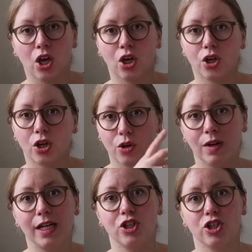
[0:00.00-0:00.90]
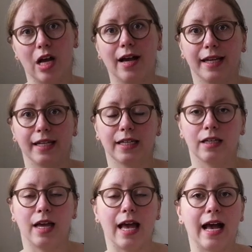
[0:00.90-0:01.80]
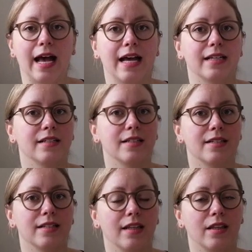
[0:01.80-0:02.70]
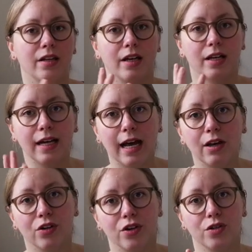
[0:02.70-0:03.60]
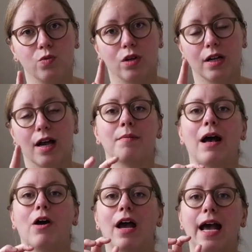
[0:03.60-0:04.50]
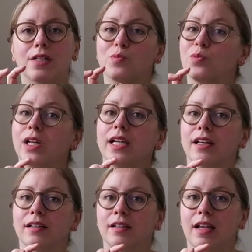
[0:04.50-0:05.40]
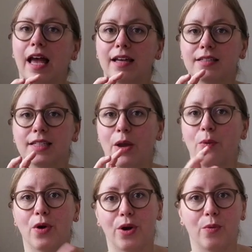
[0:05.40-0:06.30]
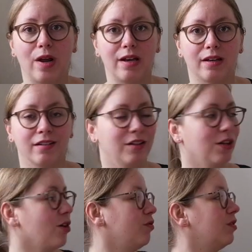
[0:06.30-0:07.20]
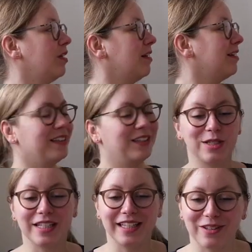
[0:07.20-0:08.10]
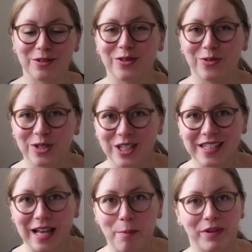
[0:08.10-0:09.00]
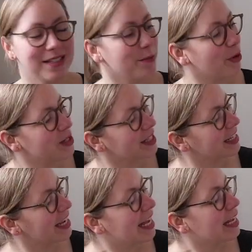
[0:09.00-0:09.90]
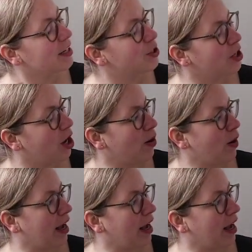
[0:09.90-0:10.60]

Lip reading: could really shine, and the colors would come out as brilliant as they were when, you know, you see those gorgeous samples in person. So